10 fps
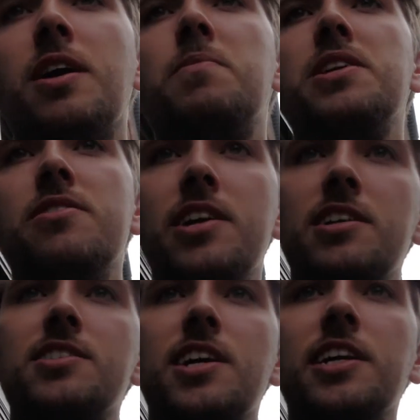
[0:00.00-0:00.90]
company than
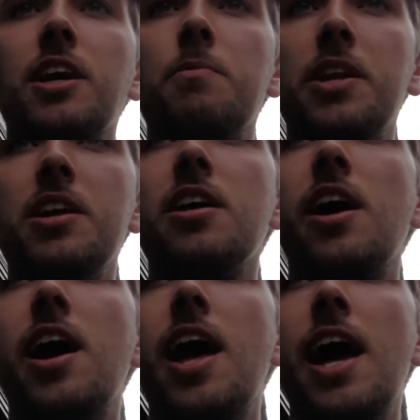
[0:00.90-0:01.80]
a design company.
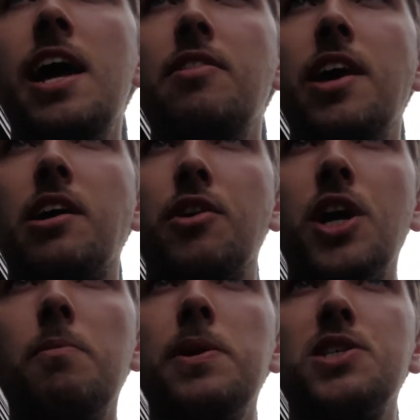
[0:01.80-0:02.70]
And the
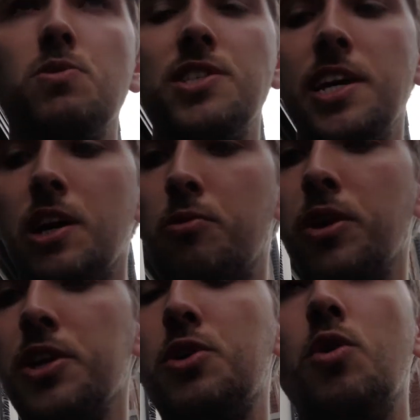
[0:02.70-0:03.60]
compass was a
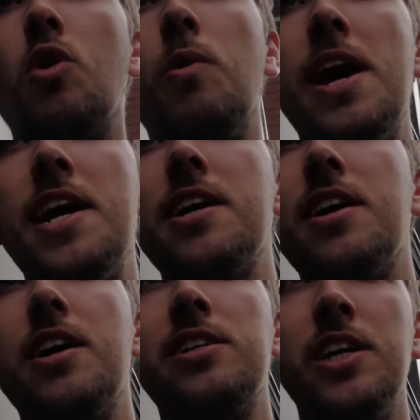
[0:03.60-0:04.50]
really cool way
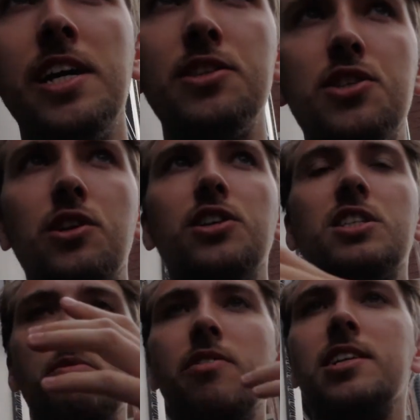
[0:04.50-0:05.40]
to insert
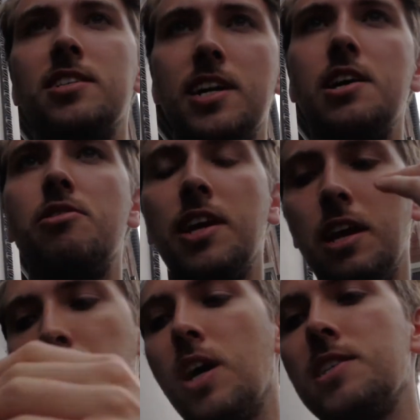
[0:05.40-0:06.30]
some of that design
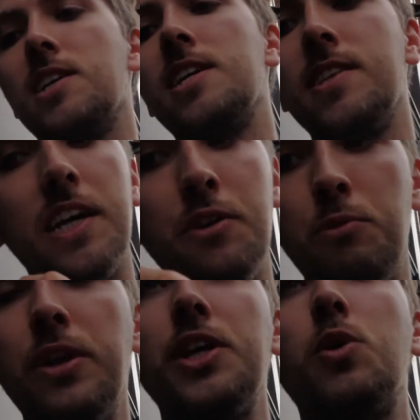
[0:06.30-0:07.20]
thinking process in a
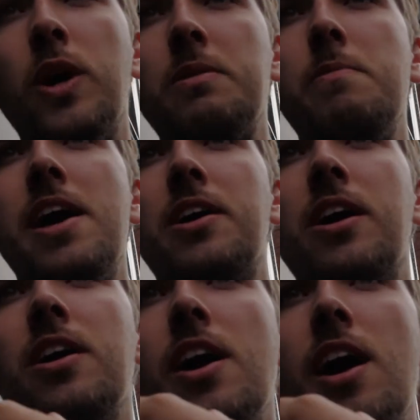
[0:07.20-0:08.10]
really quick
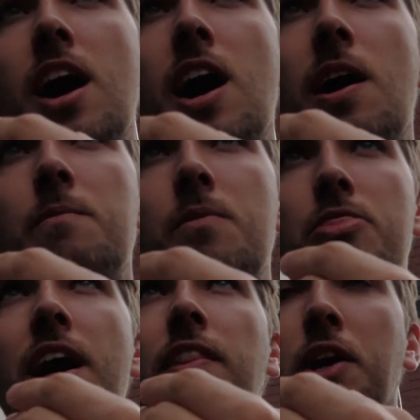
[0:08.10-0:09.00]
manner
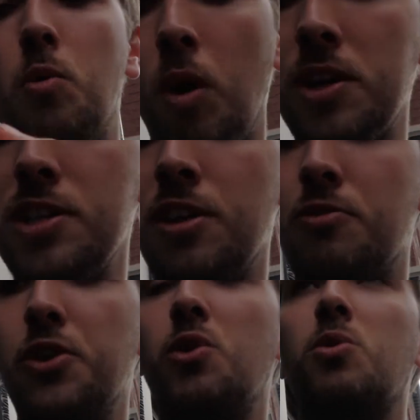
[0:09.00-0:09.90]
that works in the
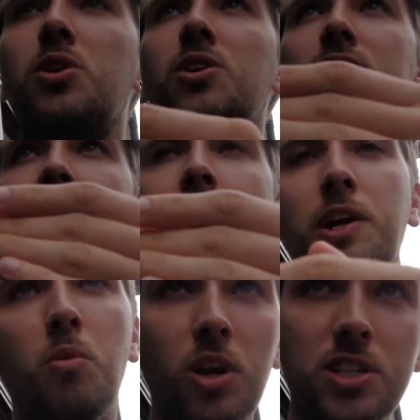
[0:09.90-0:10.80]
real world
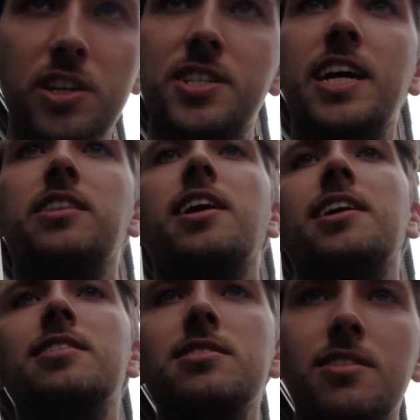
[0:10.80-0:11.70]
and works on
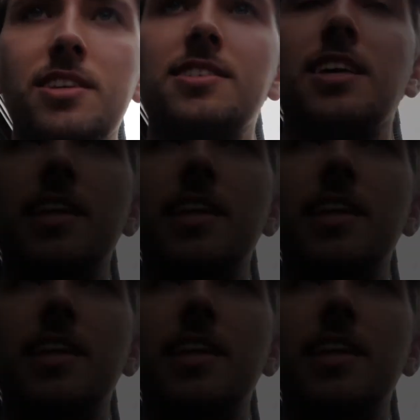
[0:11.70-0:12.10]
deadlines and things like